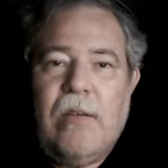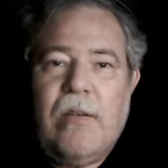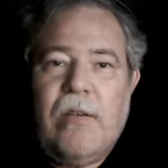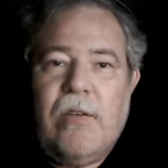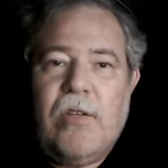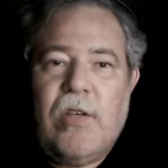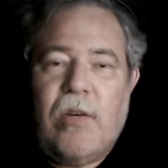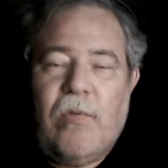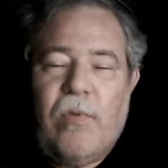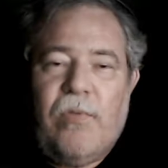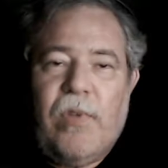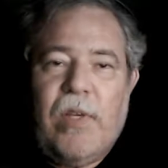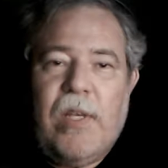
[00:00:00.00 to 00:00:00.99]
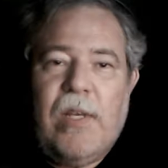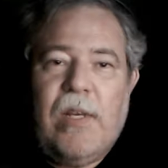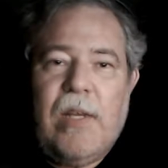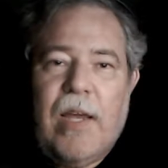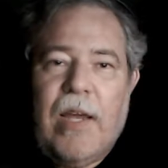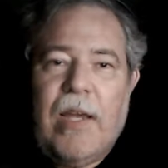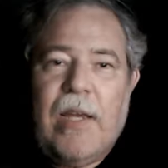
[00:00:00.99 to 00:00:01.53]
General Flynn
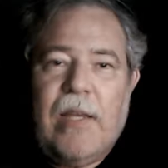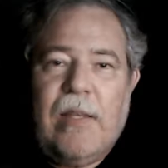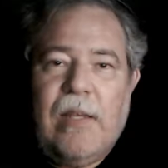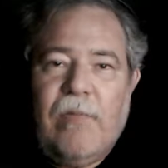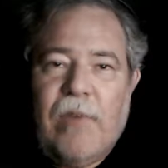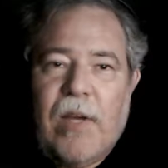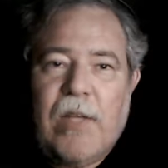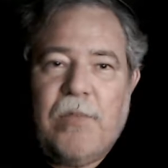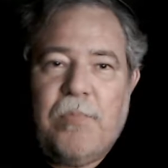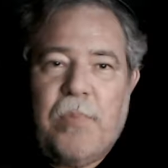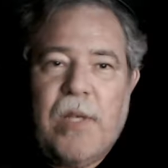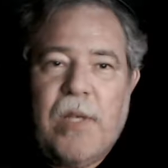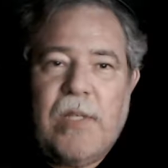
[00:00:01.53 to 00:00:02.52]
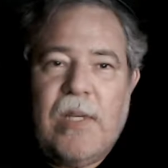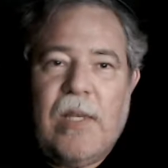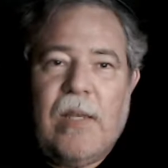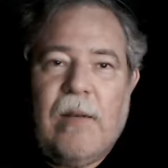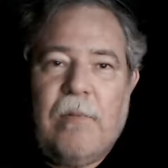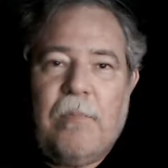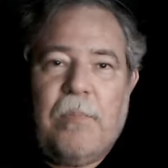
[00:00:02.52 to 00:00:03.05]
and the Vice
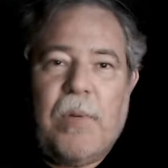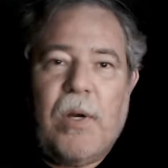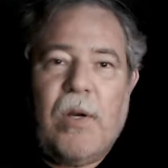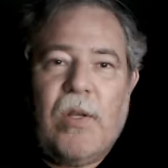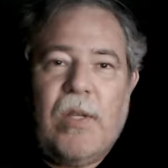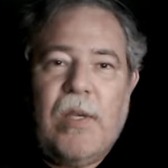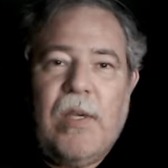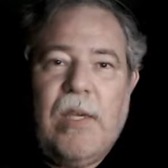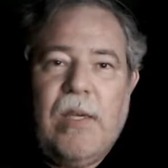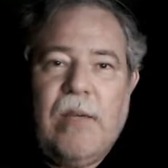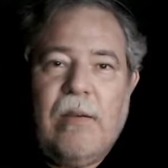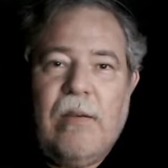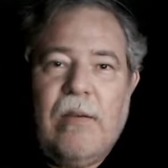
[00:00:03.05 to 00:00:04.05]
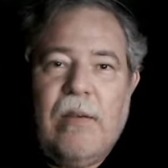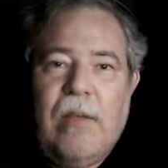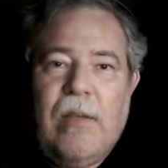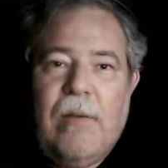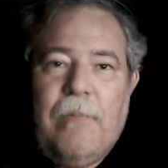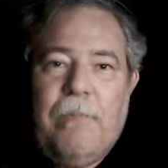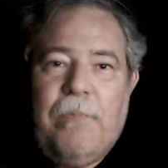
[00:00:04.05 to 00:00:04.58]
President. Apparently,
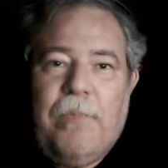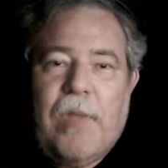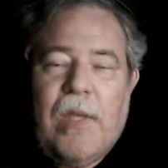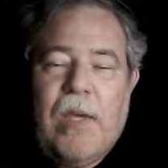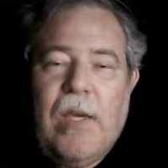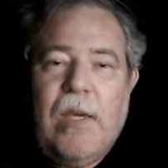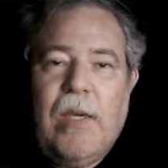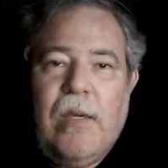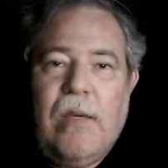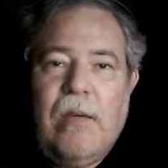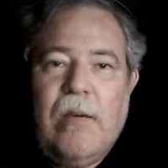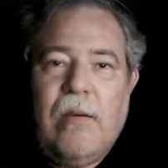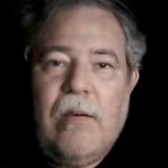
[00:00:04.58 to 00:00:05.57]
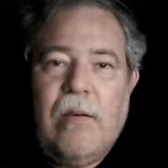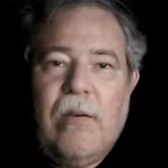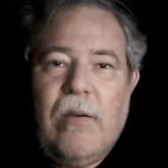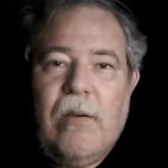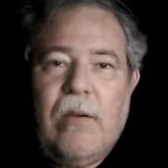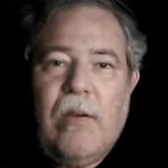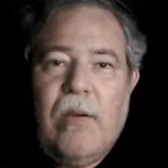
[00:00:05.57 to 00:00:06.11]
he
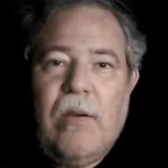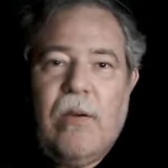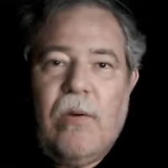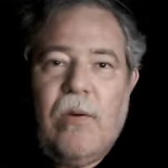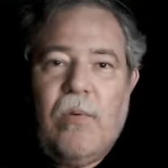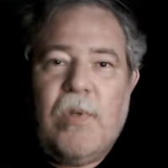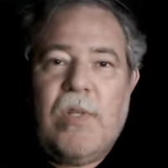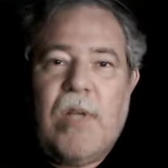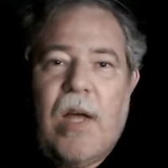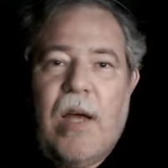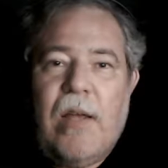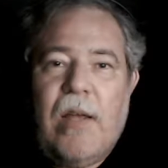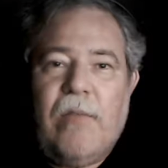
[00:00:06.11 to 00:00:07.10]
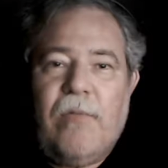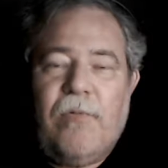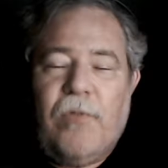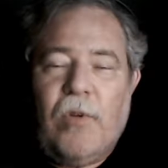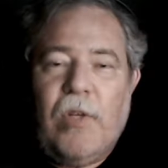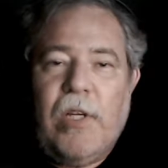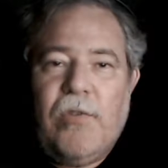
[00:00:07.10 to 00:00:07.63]
was not
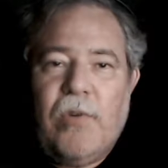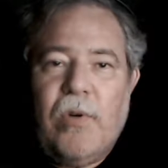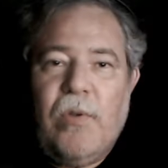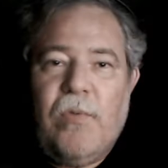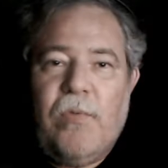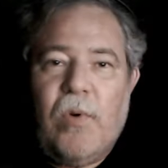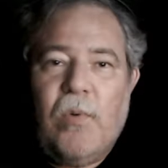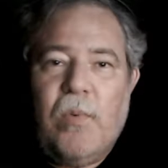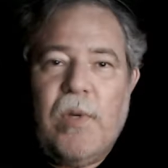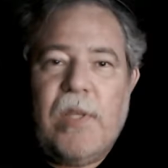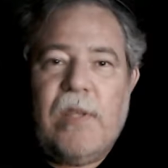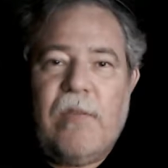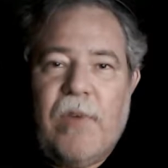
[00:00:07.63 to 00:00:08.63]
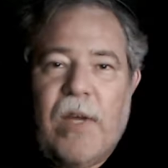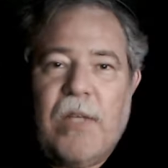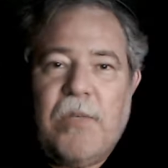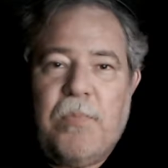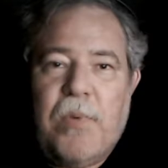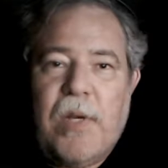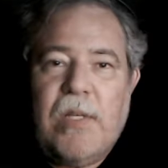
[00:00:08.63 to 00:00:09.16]
fully truthful with the Vice
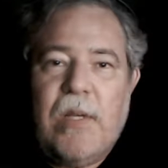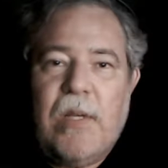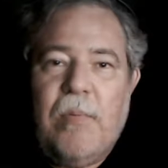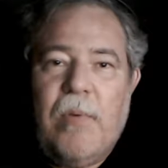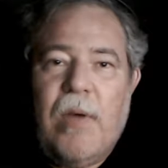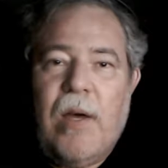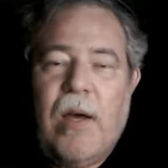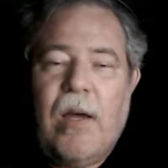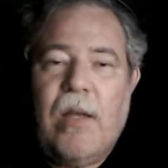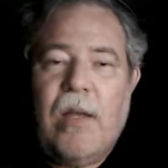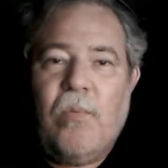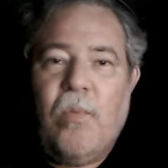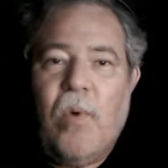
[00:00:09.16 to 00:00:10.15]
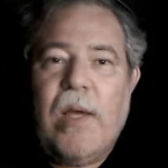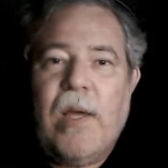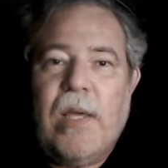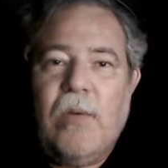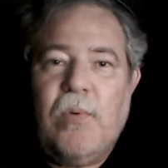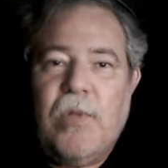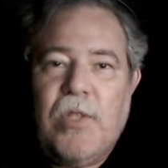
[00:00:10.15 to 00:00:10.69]
President on what
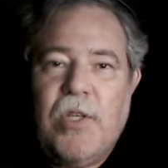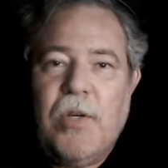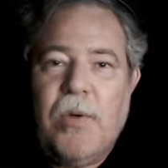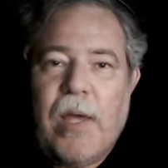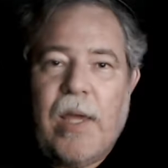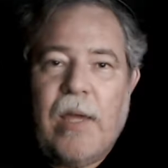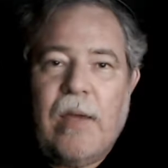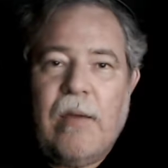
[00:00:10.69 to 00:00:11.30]
he was doing